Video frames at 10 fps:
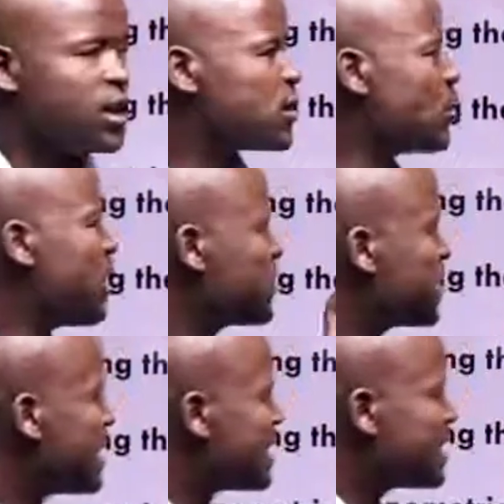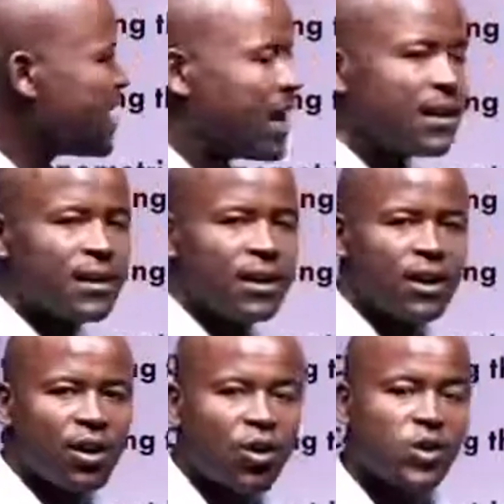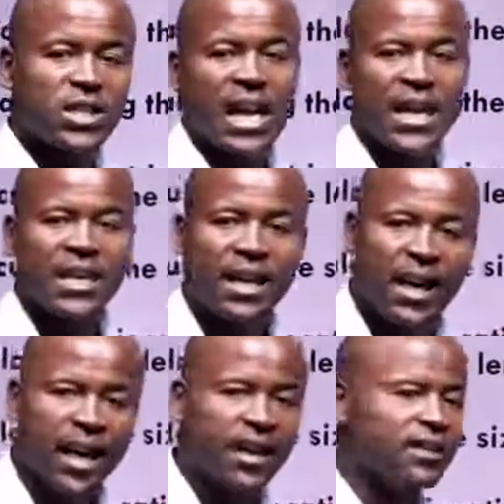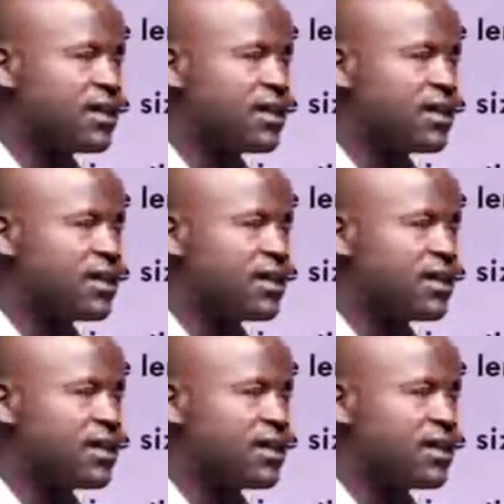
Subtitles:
So we have seen sine, cosine, and